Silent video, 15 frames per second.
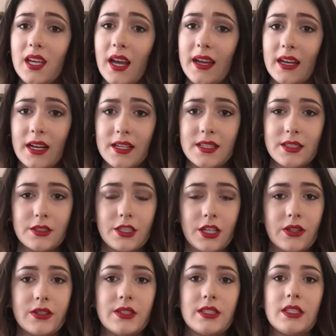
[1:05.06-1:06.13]
I also
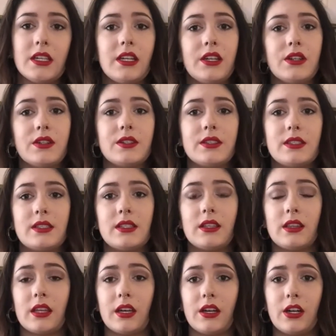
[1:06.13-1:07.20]
chose to use
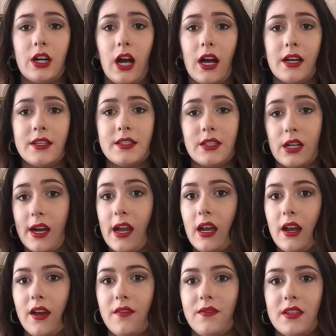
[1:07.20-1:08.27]
the cross
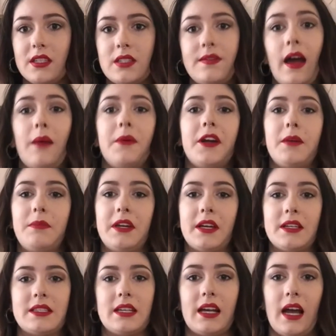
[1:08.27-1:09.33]
grain of this fabric
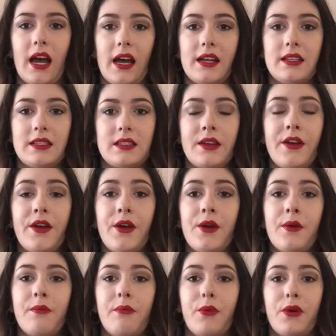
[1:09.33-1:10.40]
because it has
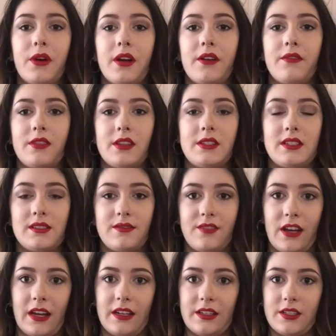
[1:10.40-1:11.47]
more of the
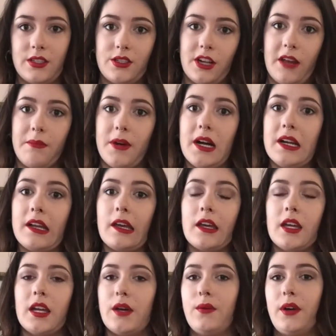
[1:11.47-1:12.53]
defined stripe on it,
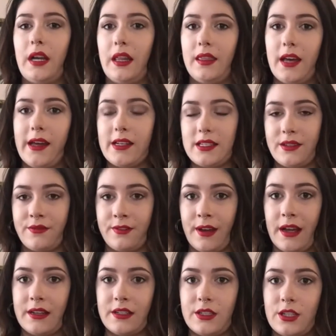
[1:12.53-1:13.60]
and I wanted that
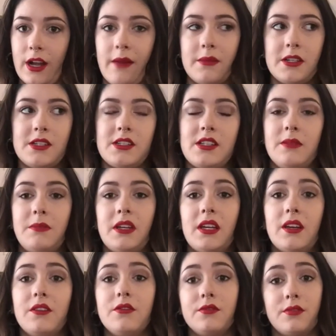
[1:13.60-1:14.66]
defined stripe to
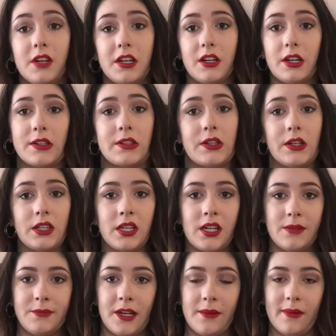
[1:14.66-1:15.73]
be vertical
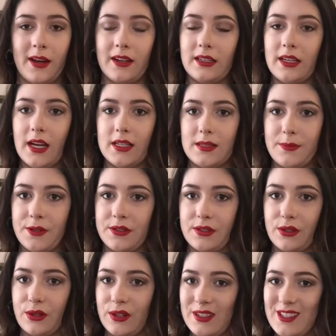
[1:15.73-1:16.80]
on my body as opposed
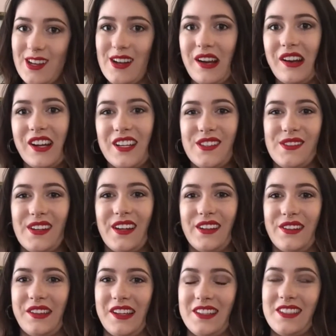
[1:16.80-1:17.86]
to horizontal because we all
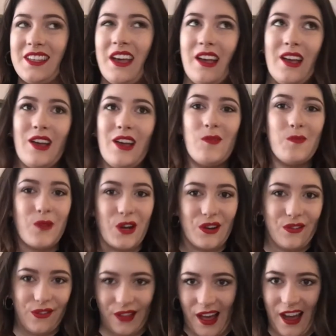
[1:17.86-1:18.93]
know that's more
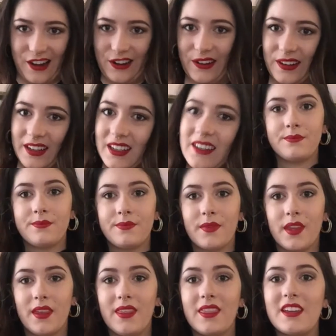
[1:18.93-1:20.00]
flattering.
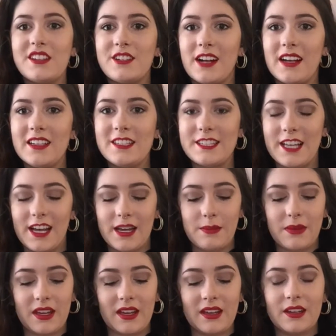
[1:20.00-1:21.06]
The dress I
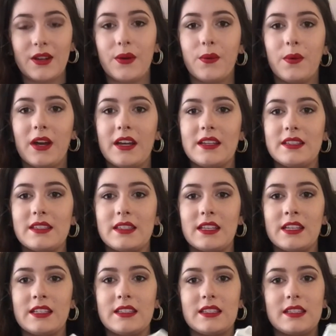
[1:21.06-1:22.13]
made was
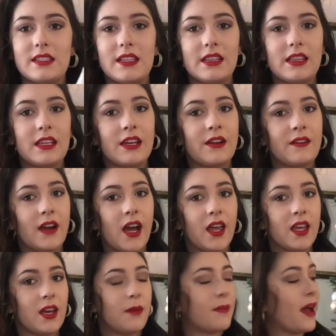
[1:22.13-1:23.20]
this Cynthia
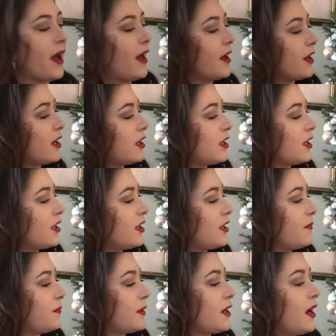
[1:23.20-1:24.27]
Rowley pattern
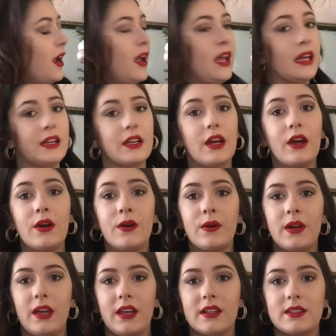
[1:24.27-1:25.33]
number
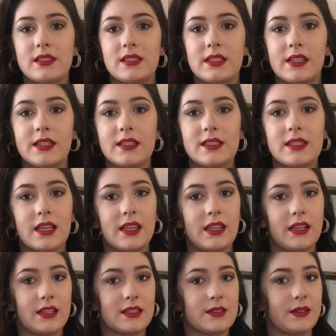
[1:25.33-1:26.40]
8086. I
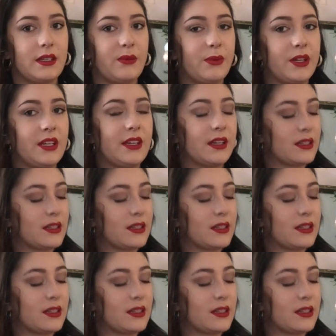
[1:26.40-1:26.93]
think it's really pretty.